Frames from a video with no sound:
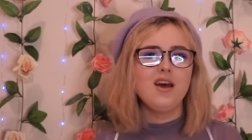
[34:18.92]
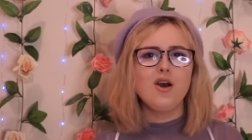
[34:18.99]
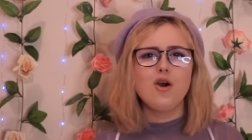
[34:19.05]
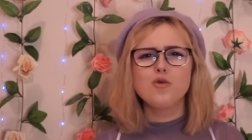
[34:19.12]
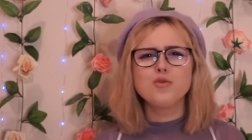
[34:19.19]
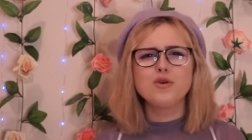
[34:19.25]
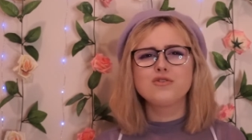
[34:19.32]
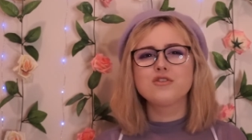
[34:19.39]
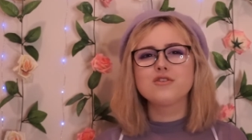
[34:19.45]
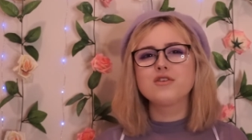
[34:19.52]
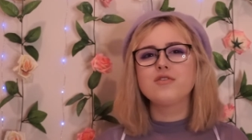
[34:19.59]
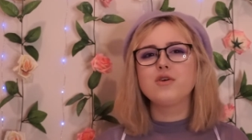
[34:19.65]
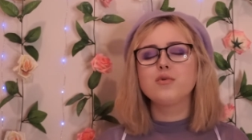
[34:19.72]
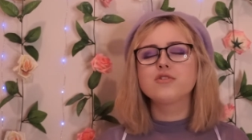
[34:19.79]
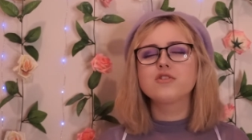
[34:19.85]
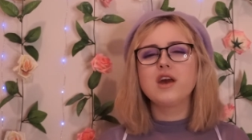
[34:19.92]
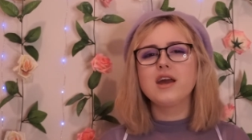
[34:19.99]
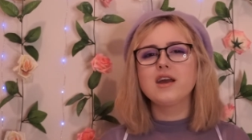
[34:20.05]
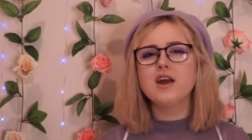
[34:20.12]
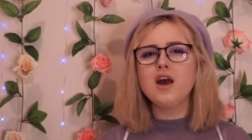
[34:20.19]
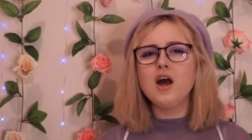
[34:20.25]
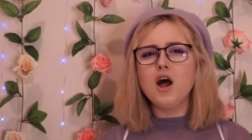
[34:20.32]
almost as if he was
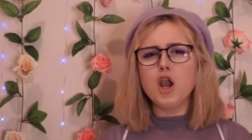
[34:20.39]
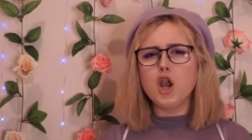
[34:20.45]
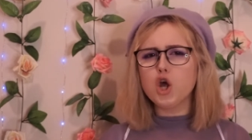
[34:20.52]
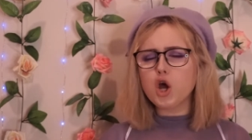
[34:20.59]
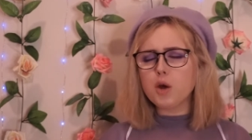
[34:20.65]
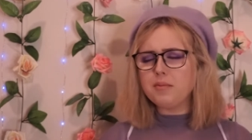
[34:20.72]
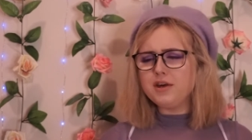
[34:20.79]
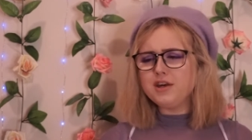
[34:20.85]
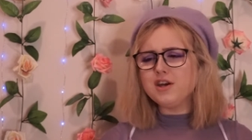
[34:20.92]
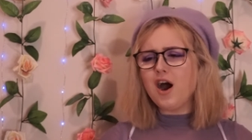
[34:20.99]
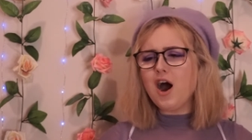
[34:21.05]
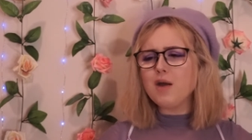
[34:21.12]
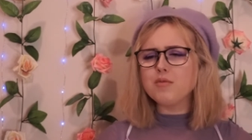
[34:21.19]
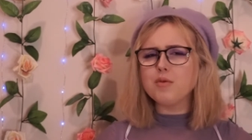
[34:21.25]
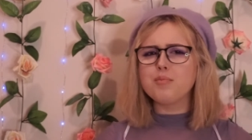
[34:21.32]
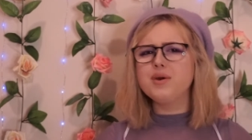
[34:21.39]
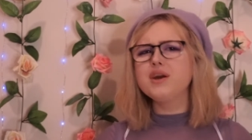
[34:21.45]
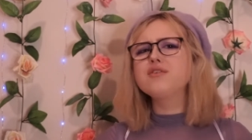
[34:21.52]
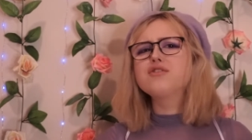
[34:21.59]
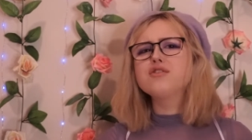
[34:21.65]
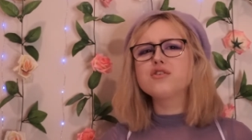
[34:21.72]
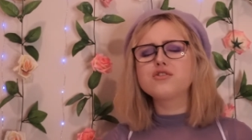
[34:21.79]
saying, "Look at me, I'm a big
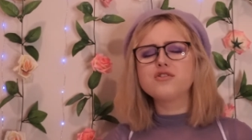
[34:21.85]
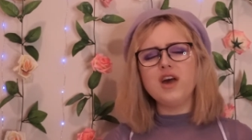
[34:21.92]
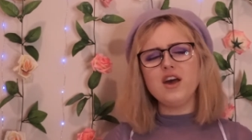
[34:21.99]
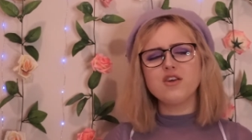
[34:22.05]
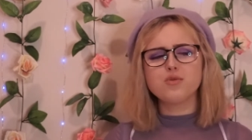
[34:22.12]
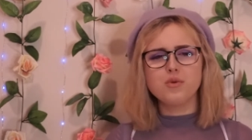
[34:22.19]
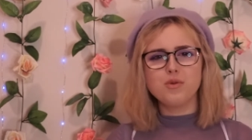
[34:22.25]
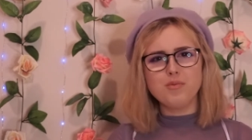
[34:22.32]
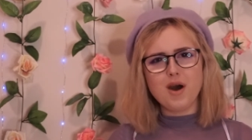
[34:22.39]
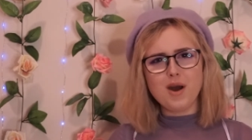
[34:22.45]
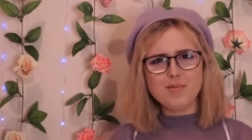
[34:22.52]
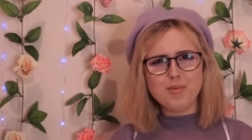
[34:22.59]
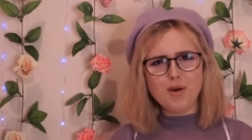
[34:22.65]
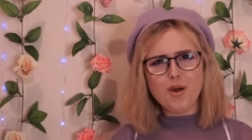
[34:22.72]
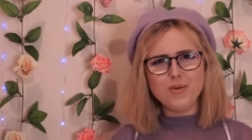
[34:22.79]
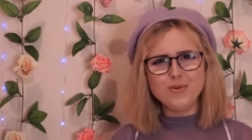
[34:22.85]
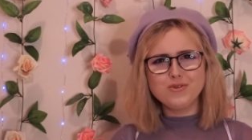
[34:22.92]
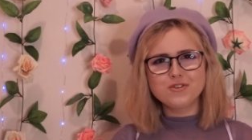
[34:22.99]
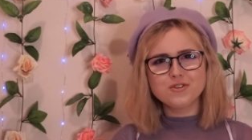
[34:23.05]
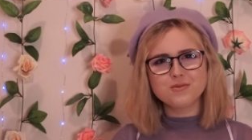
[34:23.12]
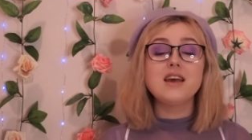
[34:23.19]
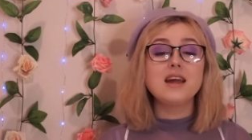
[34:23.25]
success with my
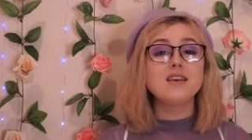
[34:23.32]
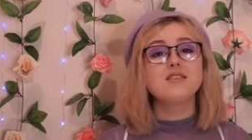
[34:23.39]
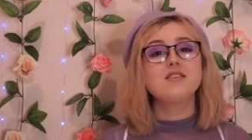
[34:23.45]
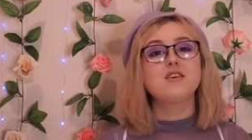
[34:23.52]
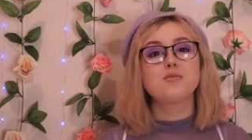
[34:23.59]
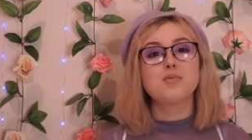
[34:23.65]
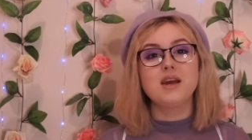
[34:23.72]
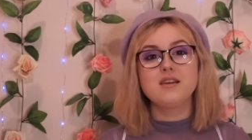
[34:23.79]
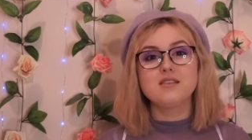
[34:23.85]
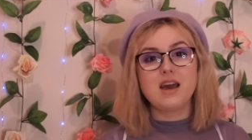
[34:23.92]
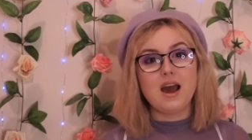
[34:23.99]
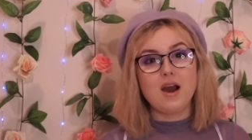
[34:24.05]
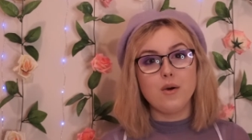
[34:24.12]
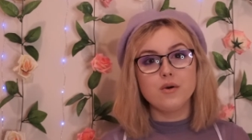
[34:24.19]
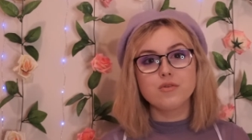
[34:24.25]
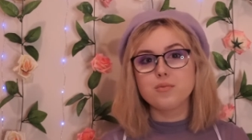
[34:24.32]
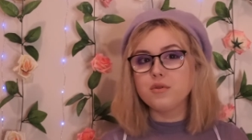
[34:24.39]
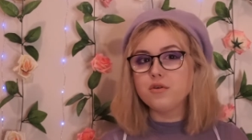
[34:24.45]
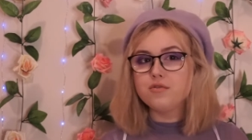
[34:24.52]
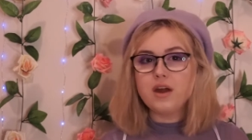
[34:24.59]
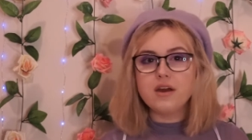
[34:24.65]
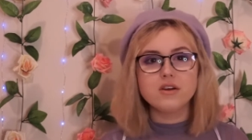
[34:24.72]
boat." Dennis explained how, from the
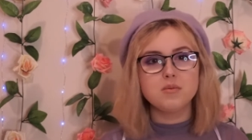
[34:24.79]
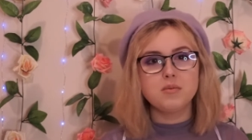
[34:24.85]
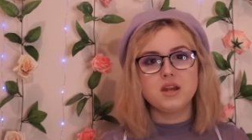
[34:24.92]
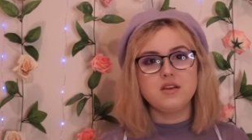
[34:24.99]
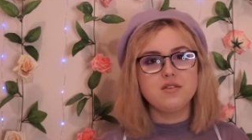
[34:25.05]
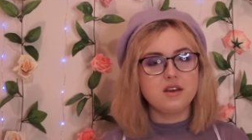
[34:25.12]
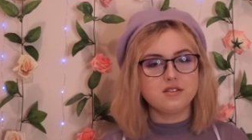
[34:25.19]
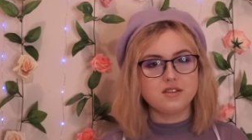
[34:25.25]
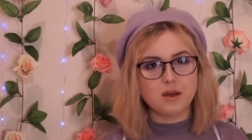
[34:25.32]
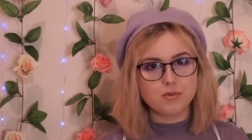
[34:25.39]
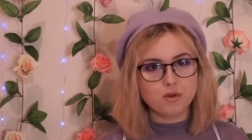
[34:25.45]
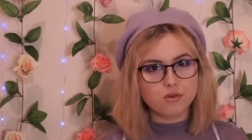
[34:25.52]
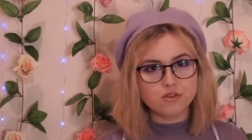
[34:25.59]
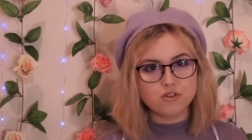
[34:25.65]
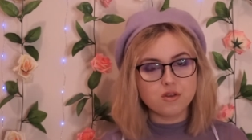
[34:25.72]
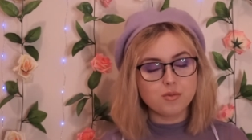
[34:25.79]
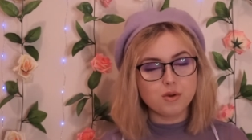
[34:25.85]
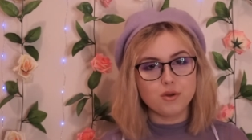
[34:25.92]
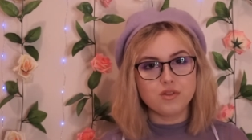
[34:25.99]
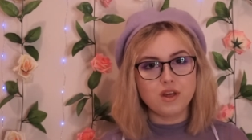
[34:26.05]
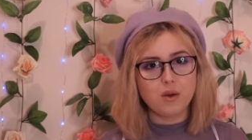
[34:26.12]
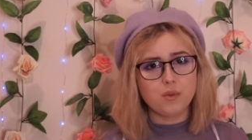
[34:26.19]
very minute they stepped onto the
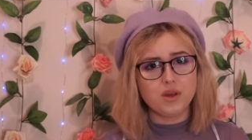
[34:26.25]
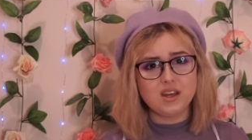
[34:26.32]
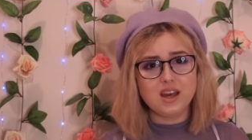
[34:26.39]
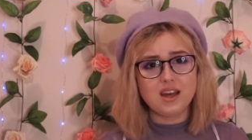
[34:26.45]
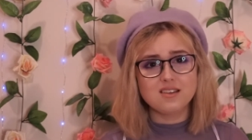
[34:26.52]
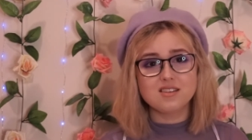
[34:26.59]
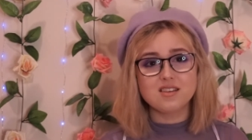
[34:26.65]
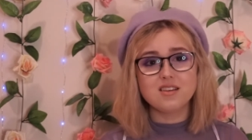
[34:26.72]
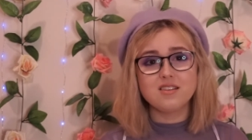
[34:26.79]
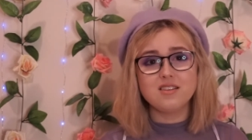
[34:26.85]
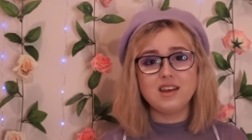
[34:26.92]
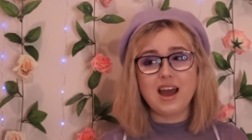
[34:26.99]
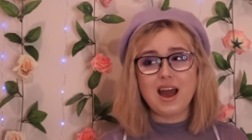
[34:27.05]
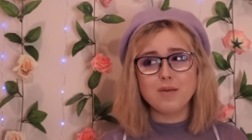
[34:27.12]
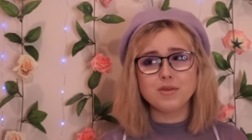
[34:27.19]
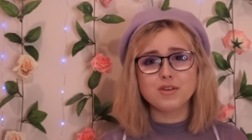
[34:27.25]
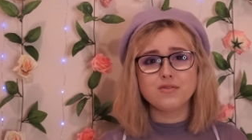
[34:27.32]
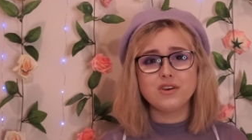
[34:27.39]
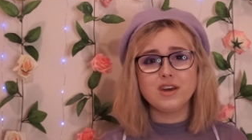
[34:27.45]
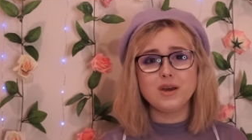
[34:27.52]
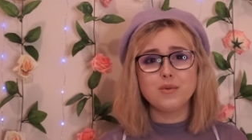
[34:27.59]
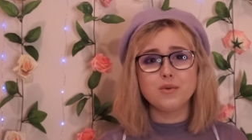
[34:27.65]
boat that weekend, the
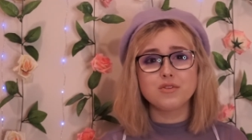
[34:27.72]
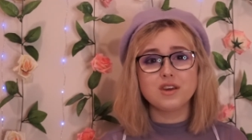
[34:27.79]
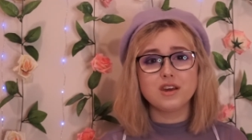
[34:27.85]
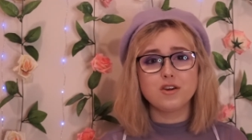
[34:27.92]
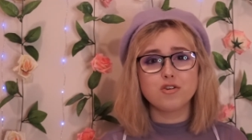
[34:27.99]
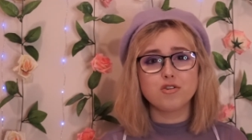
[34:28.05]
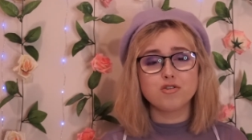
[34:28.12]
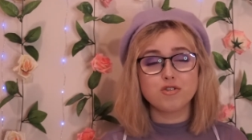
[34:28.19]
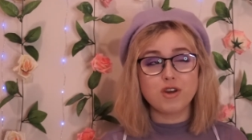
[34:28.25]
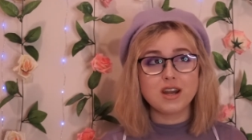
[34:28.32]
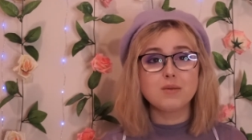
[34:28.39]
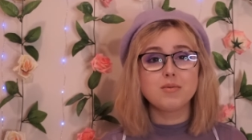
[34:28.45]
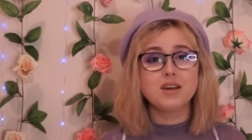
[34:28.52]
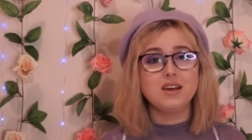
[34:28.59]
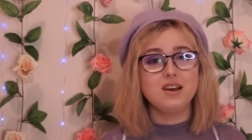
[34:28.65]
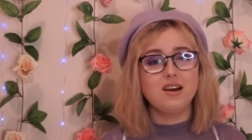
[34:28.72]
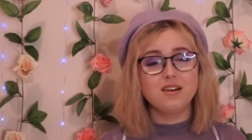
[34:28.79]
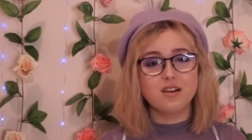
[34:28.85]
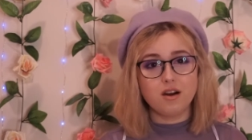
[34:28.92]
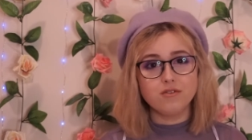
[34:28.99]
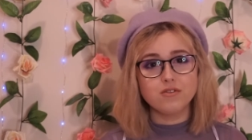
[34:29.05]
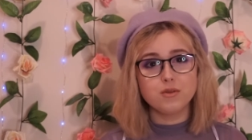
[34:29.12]
atmosphere was incredibly
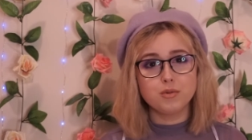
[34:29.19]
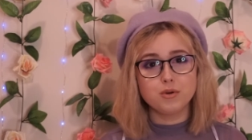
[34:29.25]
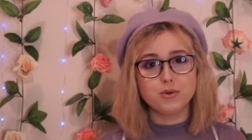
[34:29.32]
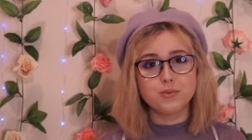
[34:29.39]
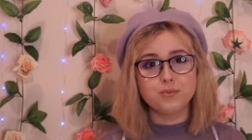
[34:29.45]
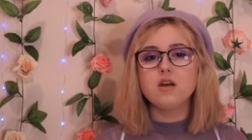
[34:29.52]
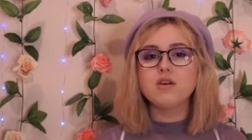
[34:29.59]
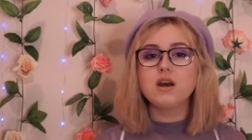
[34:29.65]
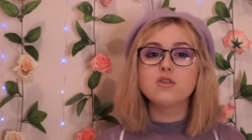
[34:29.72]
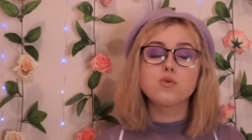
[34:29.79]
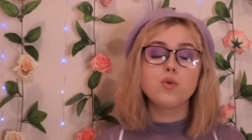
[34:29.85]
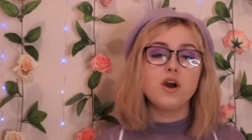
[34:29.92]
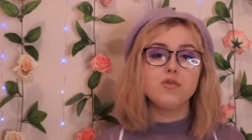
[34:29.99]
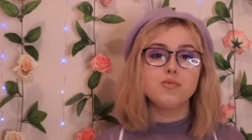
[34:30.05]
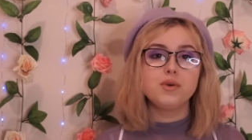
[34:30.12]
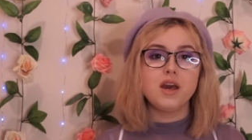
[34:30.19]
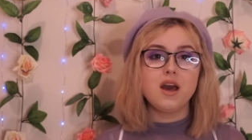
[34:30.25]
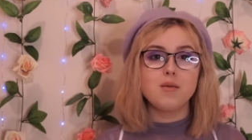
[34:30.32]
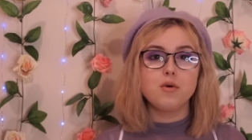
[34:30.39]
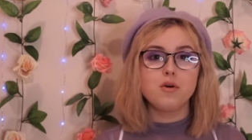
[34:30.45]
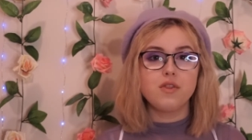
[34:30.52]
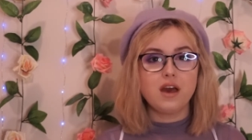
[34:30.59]
uncomfortable. Around 12
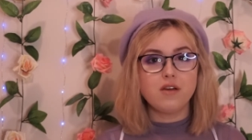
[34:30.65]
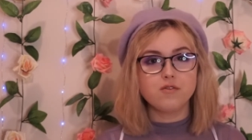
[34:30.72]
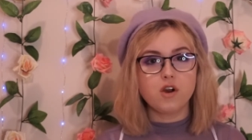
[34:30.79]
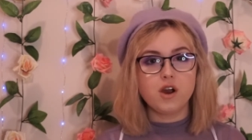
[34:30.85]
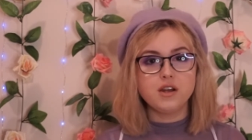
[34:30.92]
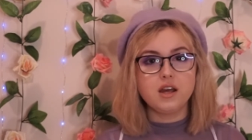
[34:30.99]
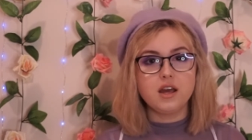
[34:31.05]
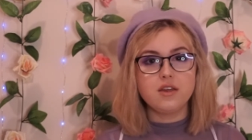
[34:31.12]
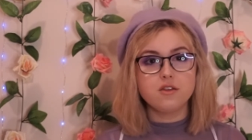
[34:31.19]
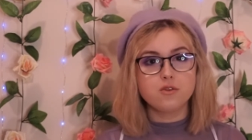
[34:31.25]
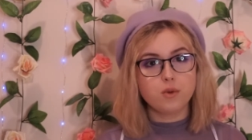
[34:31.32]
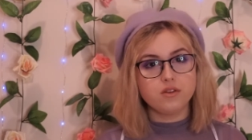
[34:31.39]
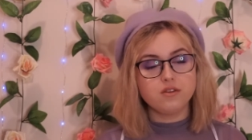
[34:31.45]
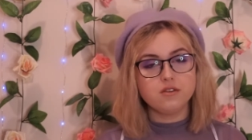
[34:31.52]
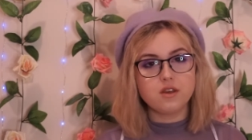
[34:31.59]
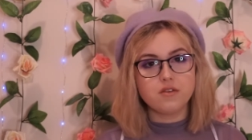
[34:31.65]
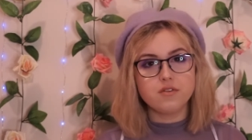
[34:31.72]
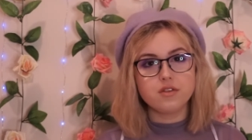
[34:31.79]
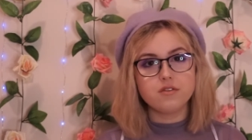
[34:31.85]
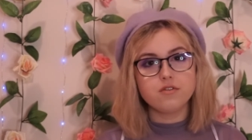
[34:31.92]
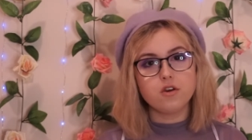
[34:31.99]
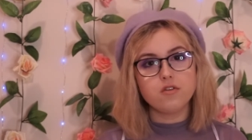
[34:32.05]
p.m. on that Friday, the 27th
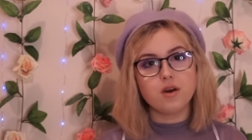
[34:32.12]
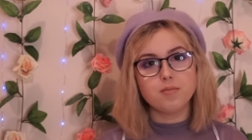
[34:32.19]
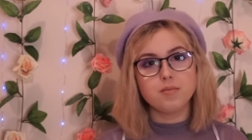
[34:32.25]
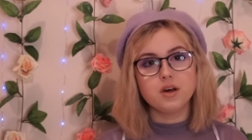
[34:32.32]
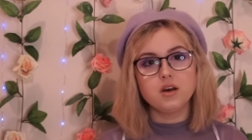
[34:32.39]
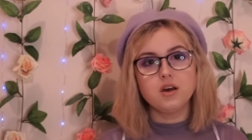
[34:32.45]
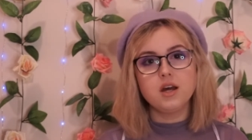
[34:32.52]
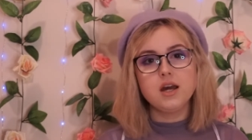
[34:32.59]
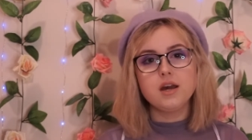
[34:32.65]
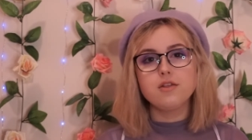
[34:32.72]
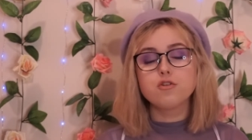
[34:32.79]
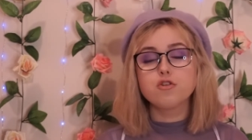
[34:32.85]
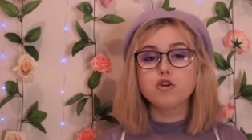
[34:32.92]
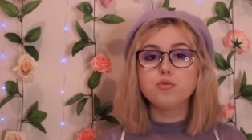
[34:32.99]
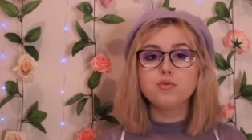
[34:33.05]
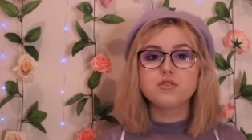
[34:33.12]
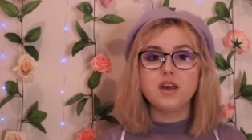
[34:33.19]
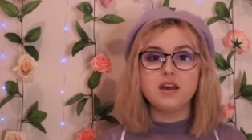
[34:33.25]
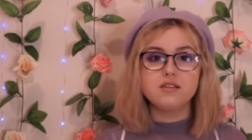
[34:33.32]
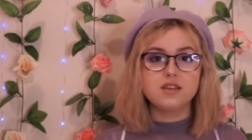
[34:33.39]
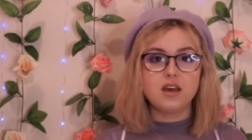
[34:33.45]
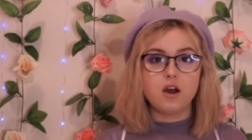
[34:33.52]
of November, the group
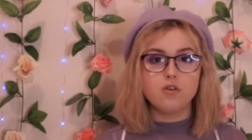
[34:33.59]
set sail